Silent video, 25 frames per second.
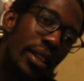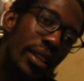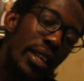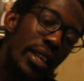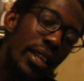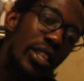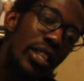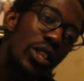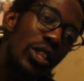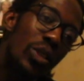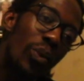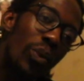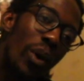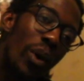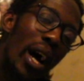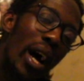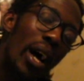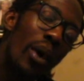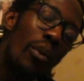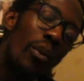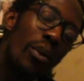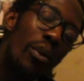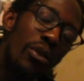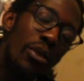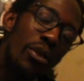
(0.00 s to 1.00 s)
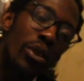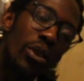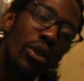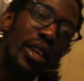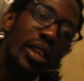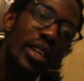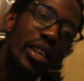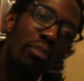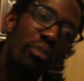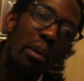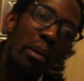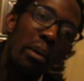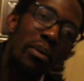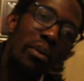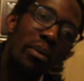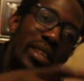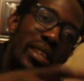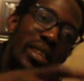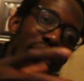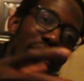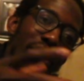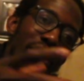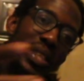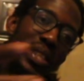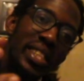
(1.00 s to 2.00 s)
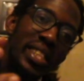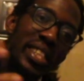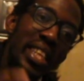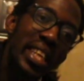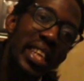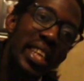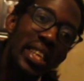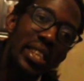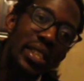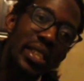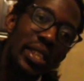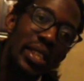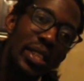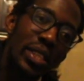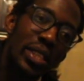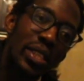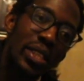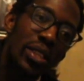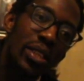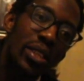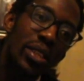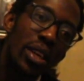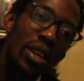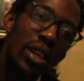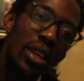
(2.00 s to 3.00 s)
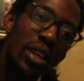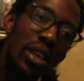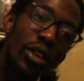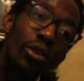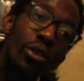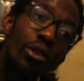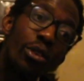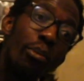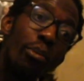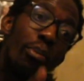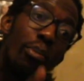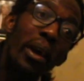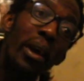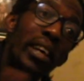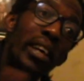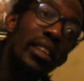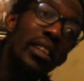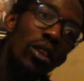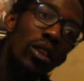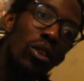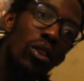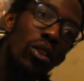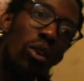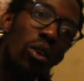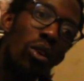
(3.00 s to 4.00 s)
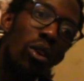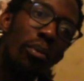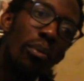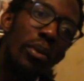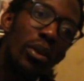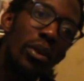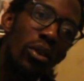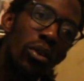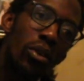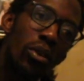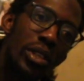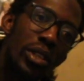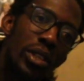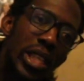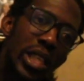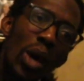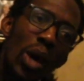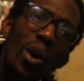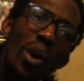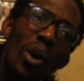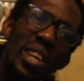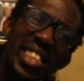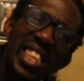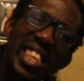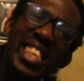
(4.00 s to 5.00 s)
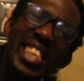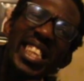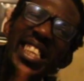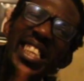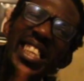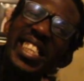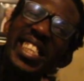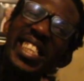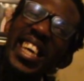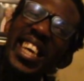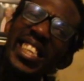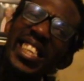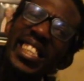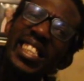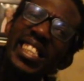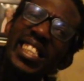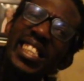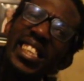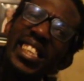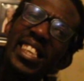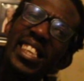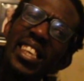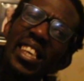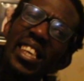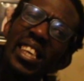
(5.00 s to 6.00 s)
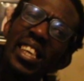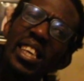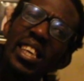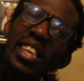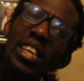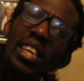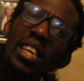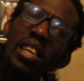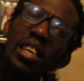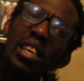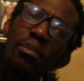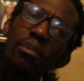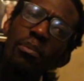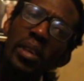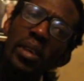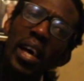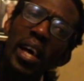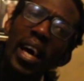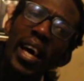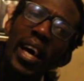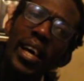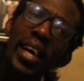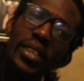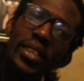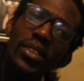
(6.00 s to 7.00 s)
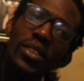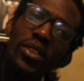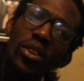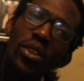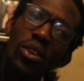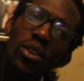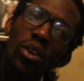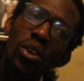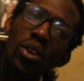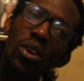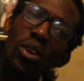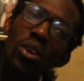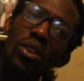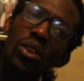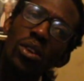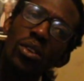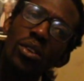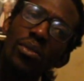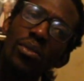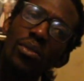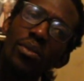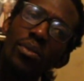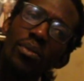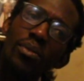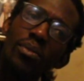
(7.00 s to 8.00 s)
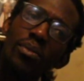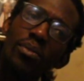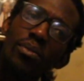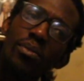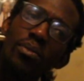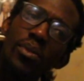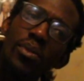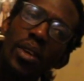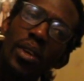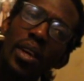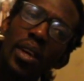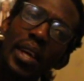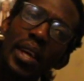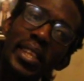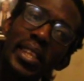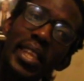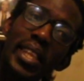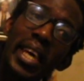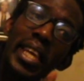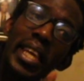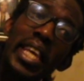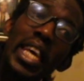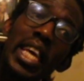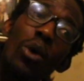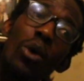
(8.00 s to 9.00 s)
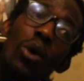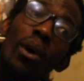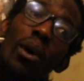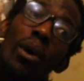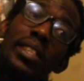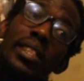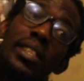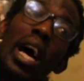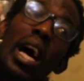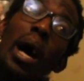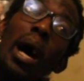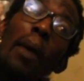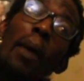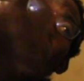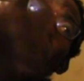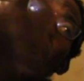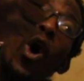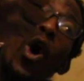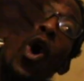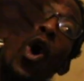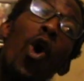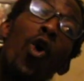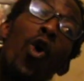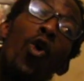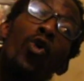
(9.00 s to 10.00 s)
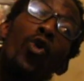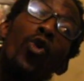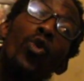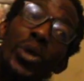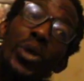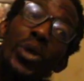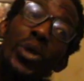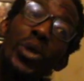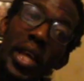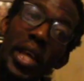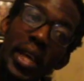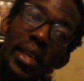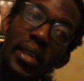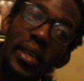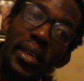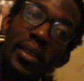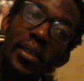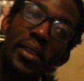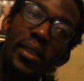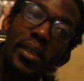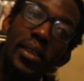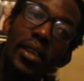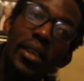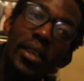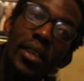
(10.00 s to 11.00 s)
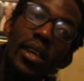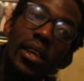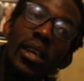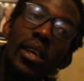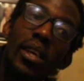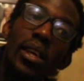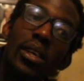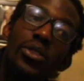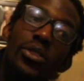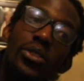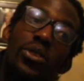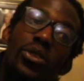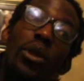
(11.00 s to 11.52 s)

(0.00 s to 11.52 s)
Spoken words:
This is why when you look at biblical Jesus, he could break the law because there was an intent behind the law that he was upholding. So